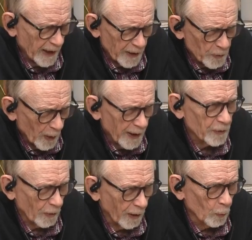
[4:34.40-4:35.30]
that's why
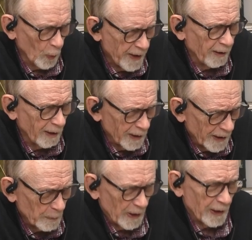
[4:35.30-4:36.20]
it's called wet
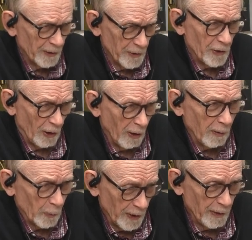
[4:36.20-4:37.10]
hulling, because it's
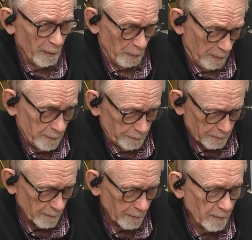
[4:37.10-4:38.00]
hulled when
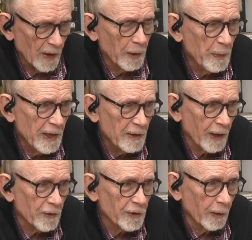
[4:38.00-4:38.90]
the
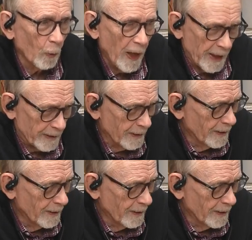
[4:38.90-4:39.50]
beans are still wet.